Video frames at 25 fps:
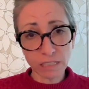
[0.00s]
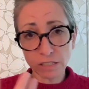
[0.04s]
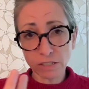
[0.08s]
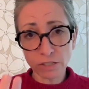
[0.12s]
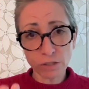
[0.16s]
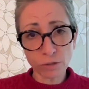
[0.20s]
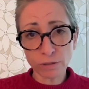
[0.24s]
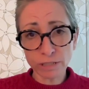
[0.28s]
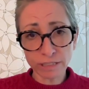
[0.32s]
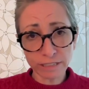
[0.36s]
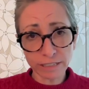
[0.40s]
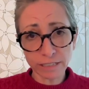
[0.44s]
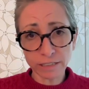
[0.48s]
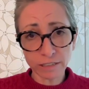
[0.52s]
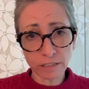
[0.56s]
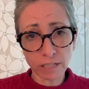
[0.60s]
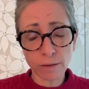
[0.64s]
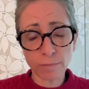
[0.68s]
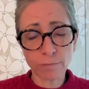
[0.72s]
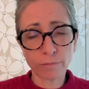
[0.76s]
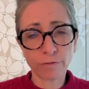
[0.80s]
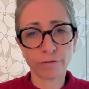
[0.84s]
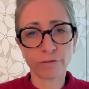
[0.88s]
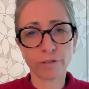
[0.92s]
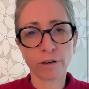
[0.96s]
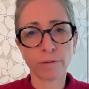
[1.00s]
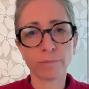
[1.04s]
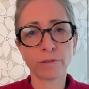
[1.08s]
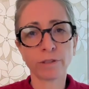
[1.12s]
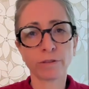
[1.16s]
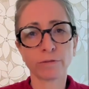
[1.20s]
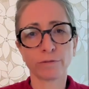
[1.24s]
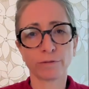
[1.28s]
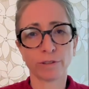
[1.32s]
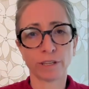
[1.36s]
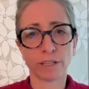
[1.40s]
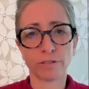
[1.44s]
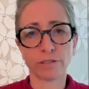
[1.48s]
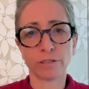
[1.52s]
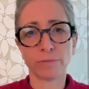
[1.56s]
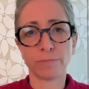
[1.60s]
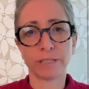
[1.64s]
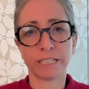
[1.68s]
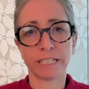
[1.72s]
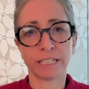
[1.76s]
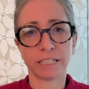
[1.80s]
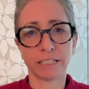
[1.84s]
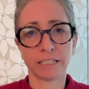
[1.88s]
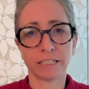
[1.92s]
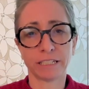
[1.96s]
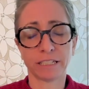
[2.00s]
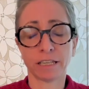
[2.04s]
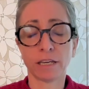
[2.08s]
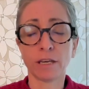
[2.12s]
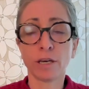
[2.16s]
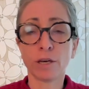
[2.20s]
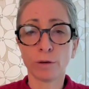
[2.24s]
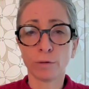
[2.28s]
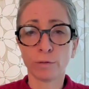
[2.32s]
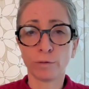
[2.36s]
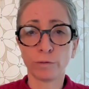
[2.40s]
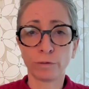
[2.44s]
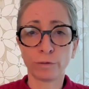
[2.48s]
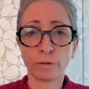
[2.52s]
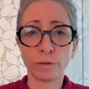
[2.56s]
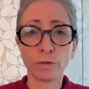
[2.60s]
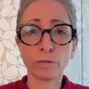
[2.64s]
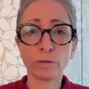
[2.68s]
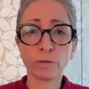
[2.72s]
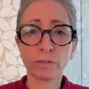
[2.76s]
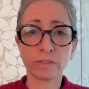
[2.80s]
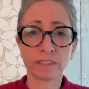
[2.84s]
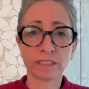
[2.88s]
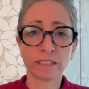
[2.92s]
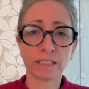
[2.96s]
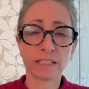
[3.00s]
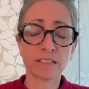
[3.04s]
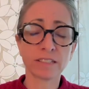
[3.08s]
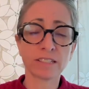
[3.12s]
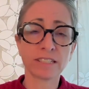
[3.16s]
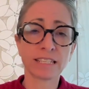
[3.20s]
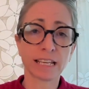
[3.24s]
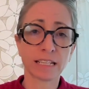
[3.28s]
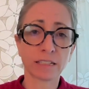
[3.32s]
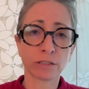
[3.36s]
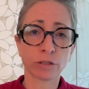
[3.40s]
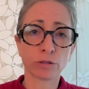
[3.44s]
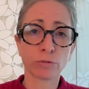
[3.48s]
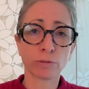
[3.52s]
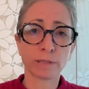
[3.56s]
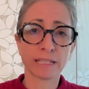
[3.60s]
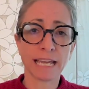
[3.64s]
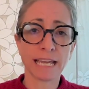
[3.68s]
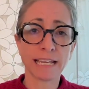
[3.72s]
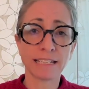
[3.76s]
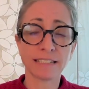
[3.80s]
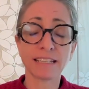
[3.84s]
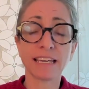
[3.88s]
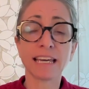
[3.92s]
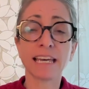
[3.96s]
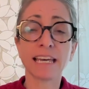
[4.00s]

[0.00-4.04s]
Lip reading: So it can come from the very beginning. Few things can create